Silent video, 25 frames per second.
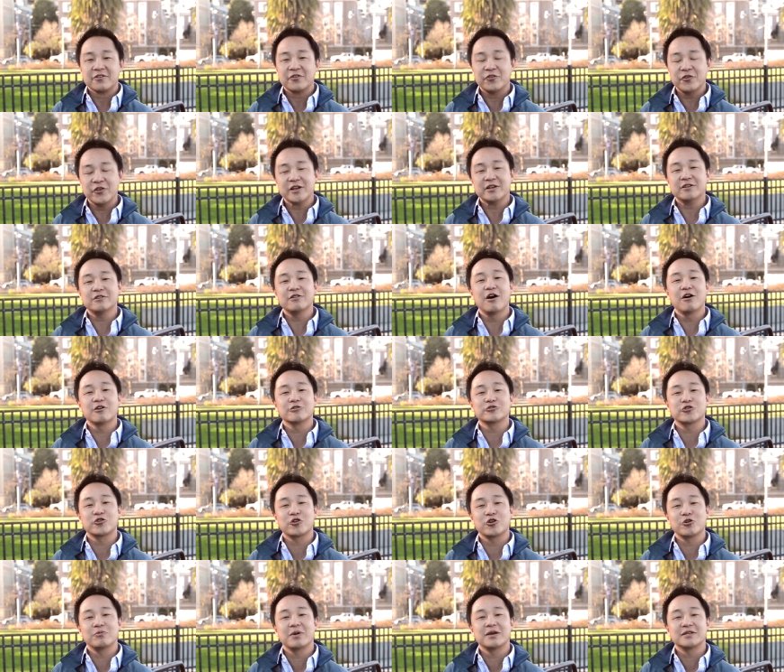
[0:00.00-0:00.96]
think
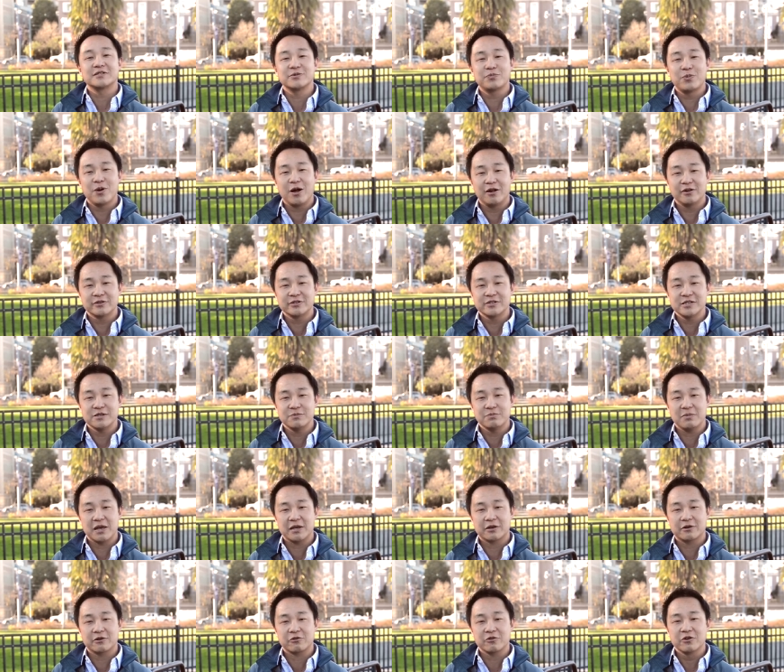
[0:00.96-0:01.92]
long-term as a
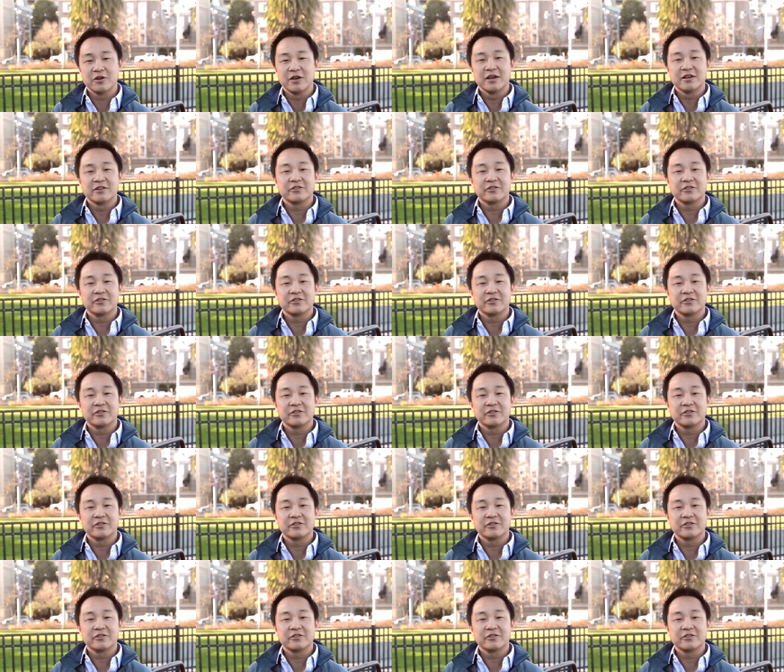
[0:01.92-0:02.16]
policymaker.